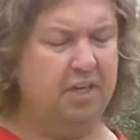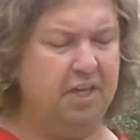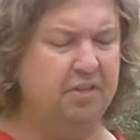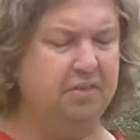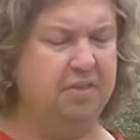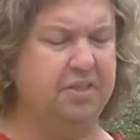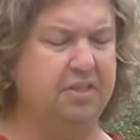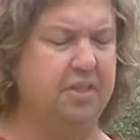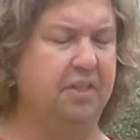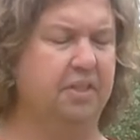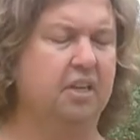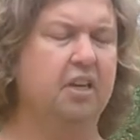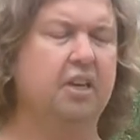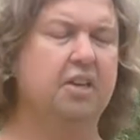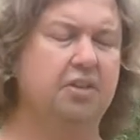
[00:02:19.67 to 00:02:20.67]

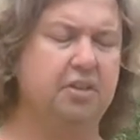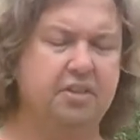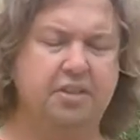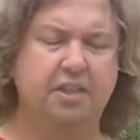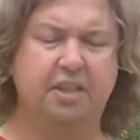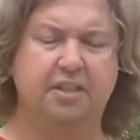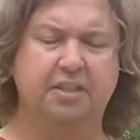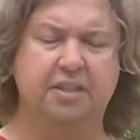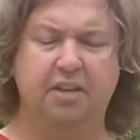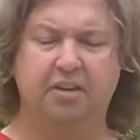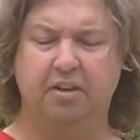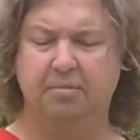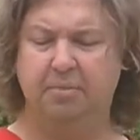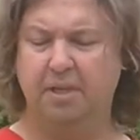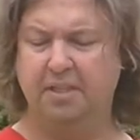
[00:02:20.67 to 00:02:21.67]
interesting
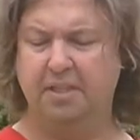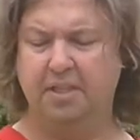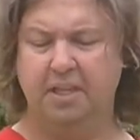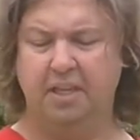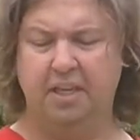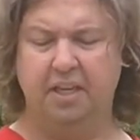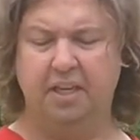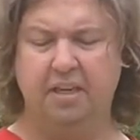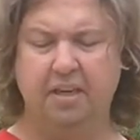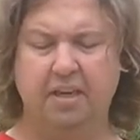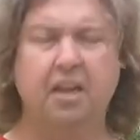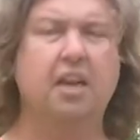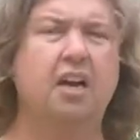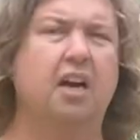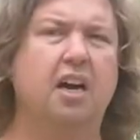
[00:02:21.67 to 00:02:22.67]
utilitarian piece of kit.
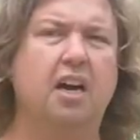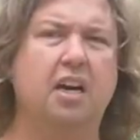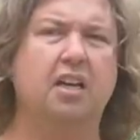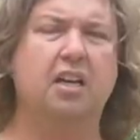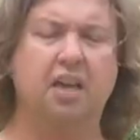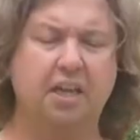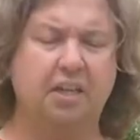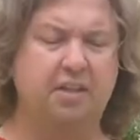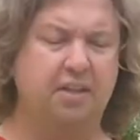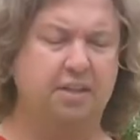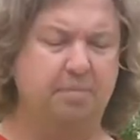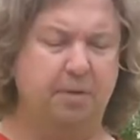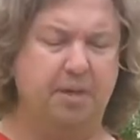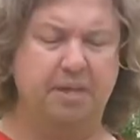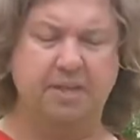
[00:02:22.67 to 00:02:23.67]
I like
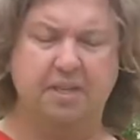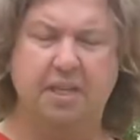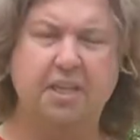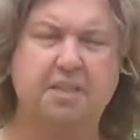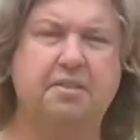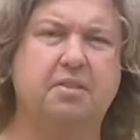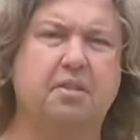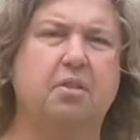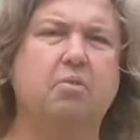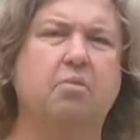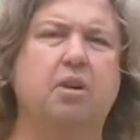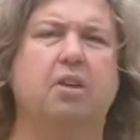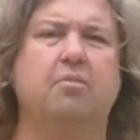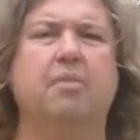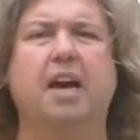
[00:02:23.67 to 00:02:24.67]
this because it is so
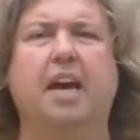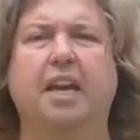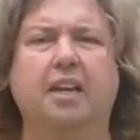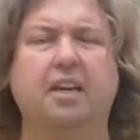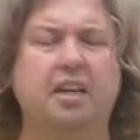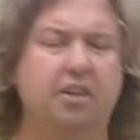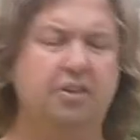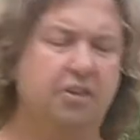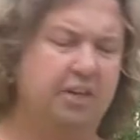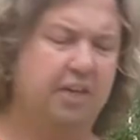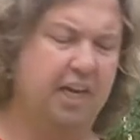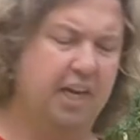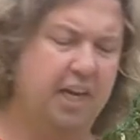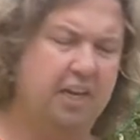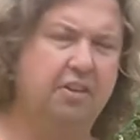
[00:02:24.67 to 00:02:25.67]
well made. You
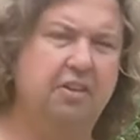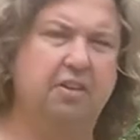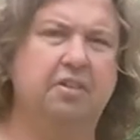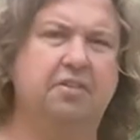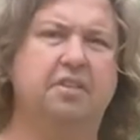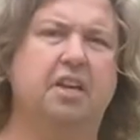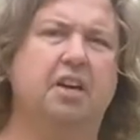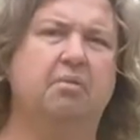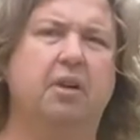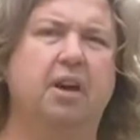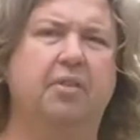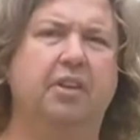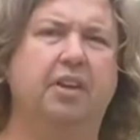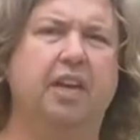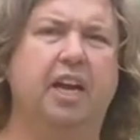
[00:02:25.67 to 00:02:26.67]
can use it
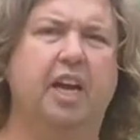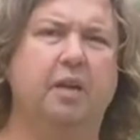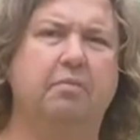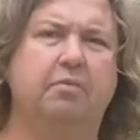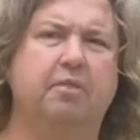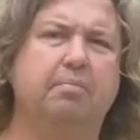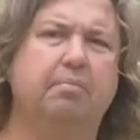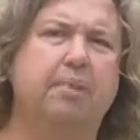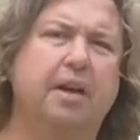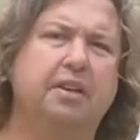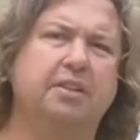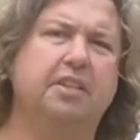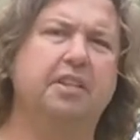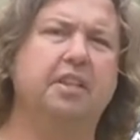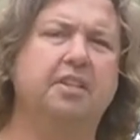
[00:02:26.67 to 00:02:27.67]
around the camp for
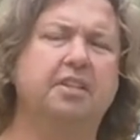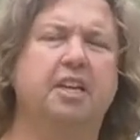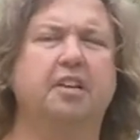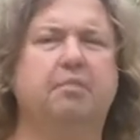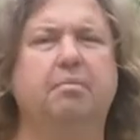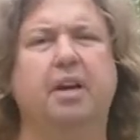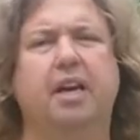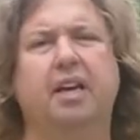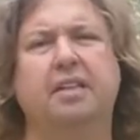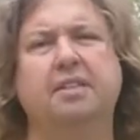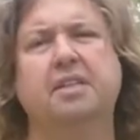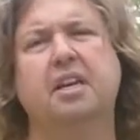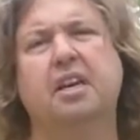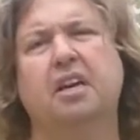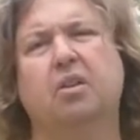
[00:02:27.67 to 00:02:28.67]
bashing in tent
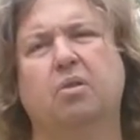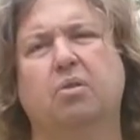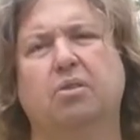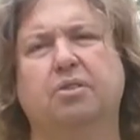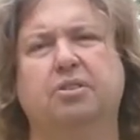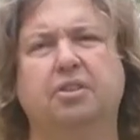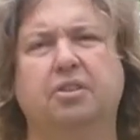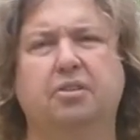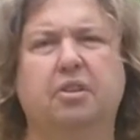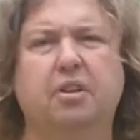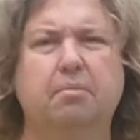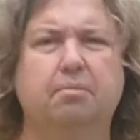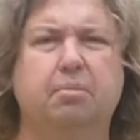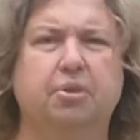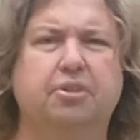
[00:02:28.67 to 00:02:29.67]
pegs or to
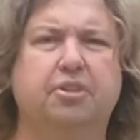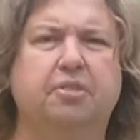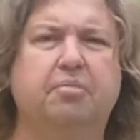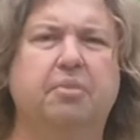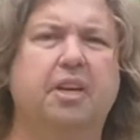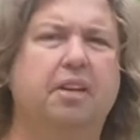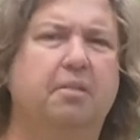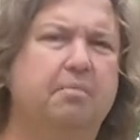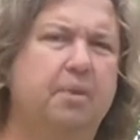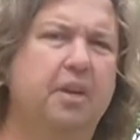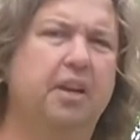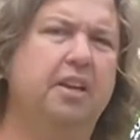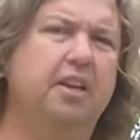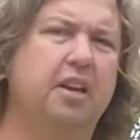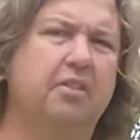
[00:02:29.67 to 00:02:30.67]
butcher meat,
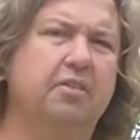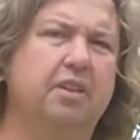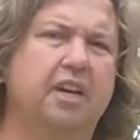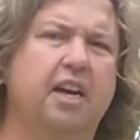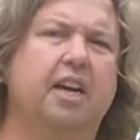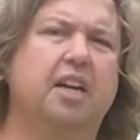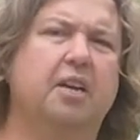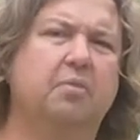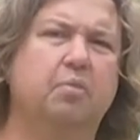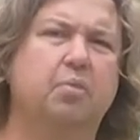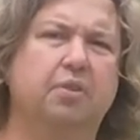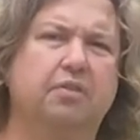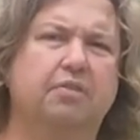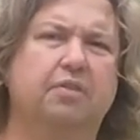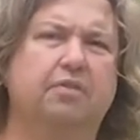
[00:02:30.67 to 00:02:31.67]
you know, cut up
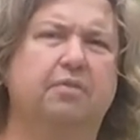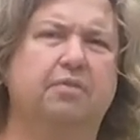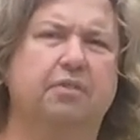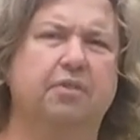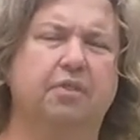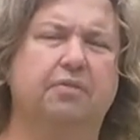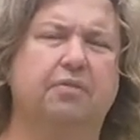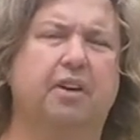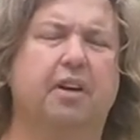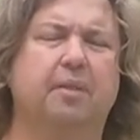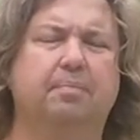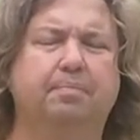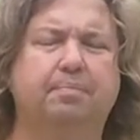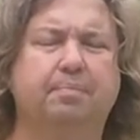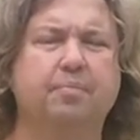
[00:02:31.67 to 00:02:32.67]
wood
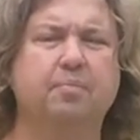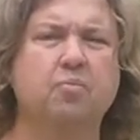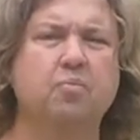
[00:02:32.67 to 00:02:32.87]
for